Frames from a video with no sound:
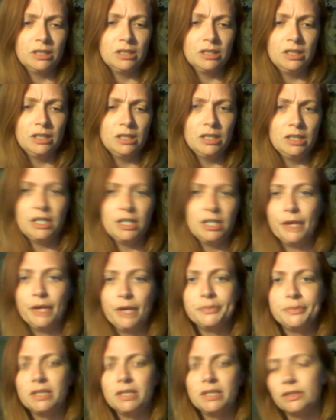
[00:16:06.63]
you know,
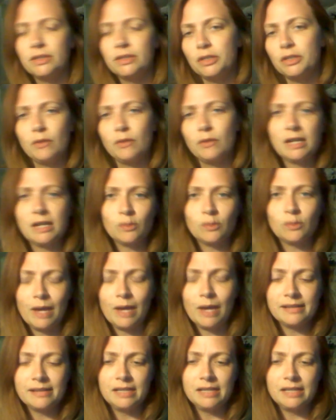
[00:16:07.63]
didn't do X, Y,
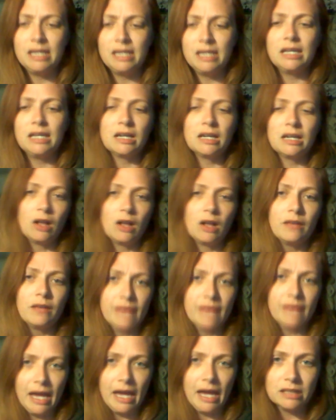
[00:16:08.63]
Z and all of
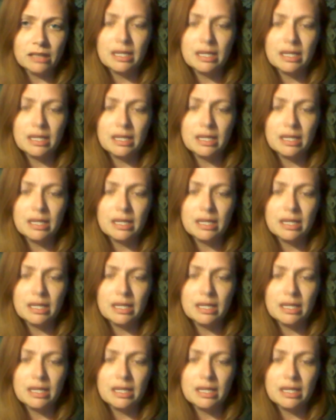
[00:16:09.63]
that.